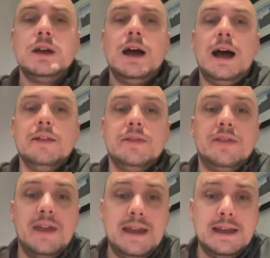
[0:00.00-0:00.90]

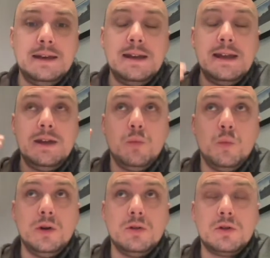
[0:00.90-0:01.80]
and then it
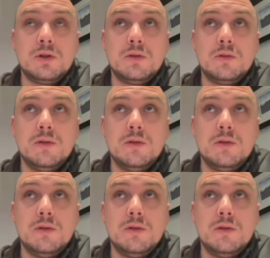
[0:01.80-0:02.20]
will,